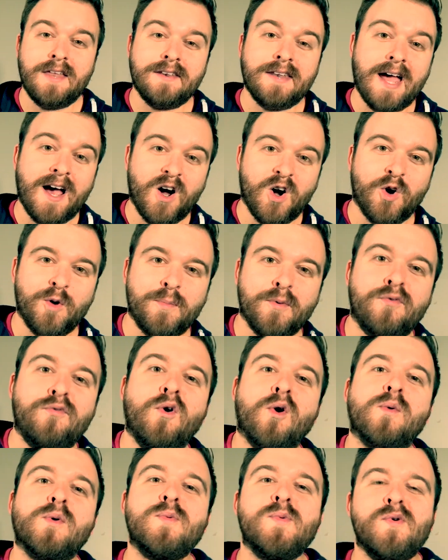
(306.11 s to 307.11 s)
Now,
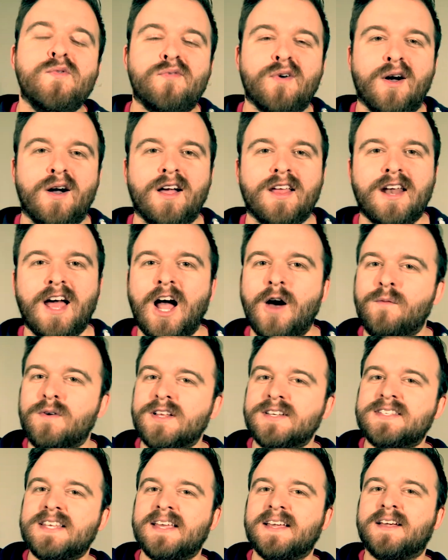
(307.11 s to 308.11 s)
before we move on, I want
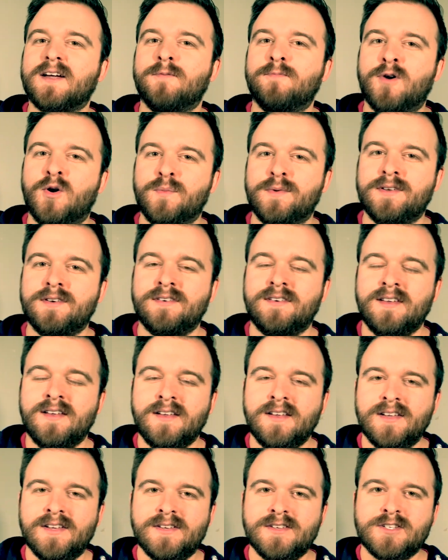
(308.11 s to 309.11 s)
to take a moment
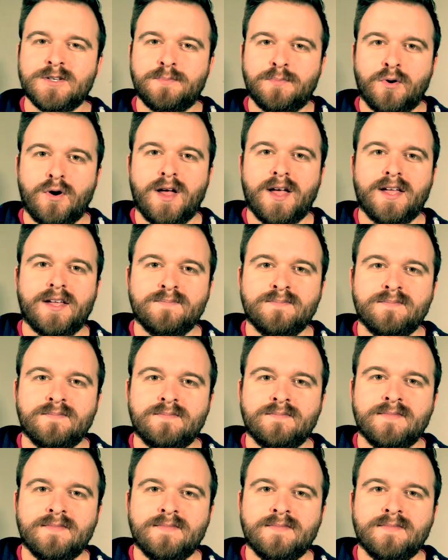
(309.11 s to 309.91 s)
to pray